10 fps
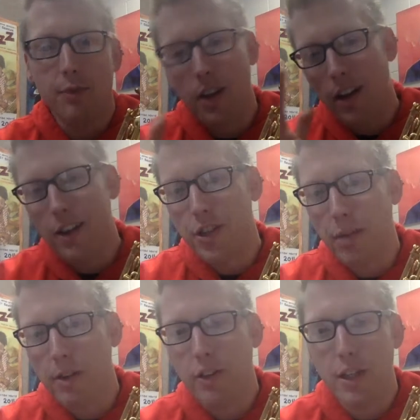Sorry, I had to
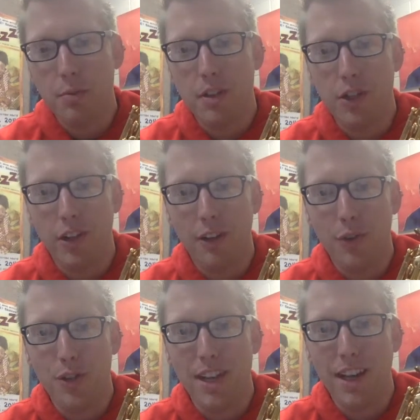check my transposition there
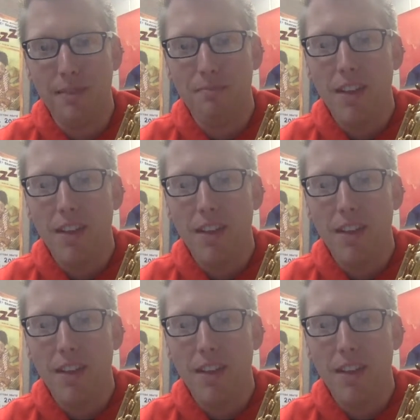for a second.